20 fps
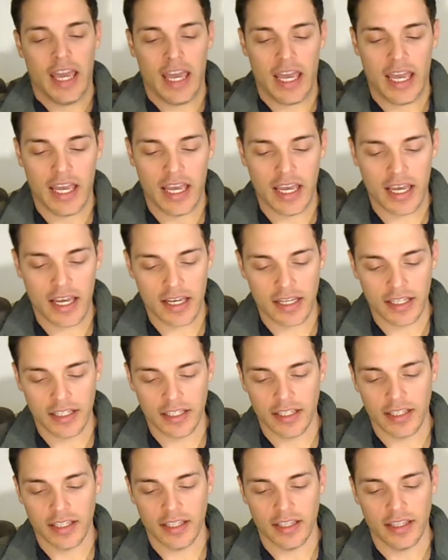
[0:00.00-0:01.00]

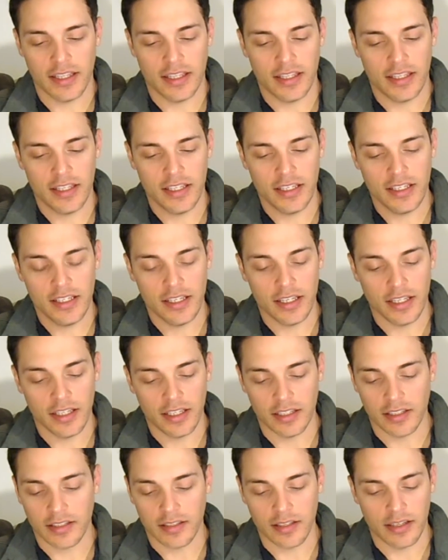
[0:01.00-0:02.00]
and
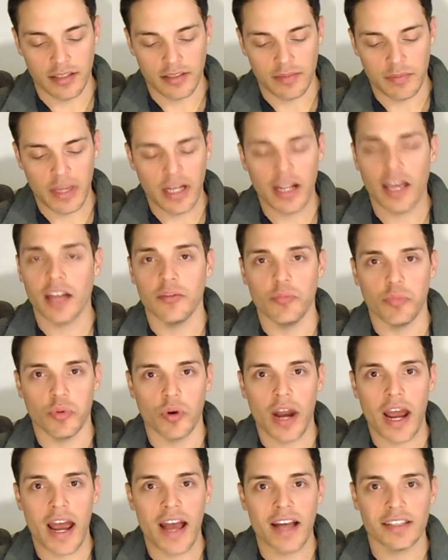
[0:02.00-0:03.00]
it's made out of
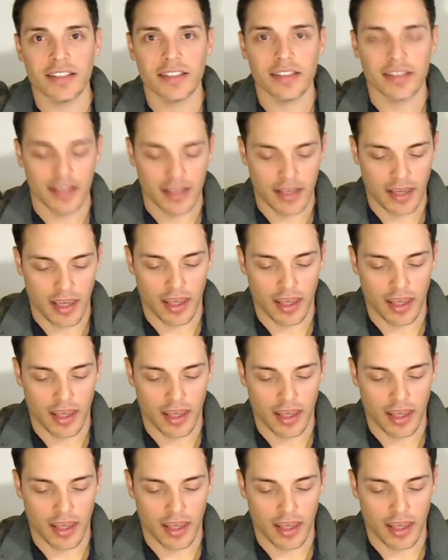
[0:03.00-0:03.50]
brass,